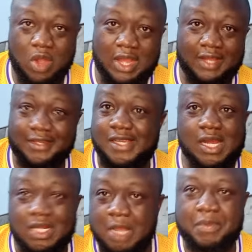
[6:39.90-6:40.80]
why they
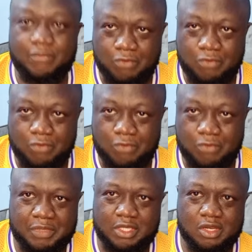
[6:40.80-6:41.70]
are clapping for
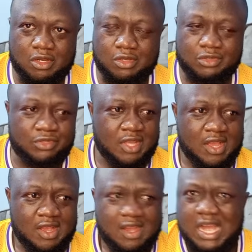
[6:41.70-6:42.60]
her, because
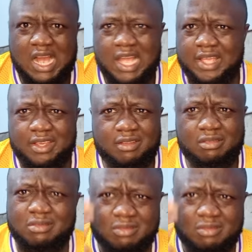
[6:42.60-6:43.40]
I